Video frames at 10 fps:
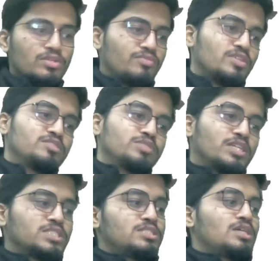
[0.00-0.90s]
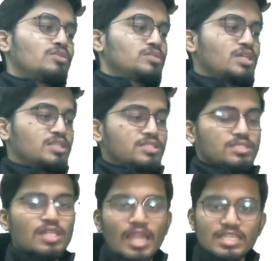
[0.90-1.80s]
If it shuts down, then this is
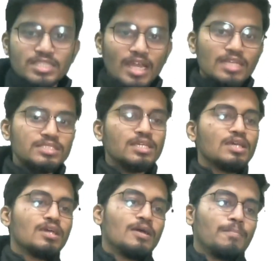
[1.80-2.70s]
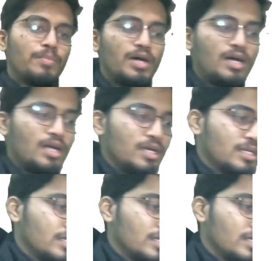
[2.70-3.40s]
the last class. But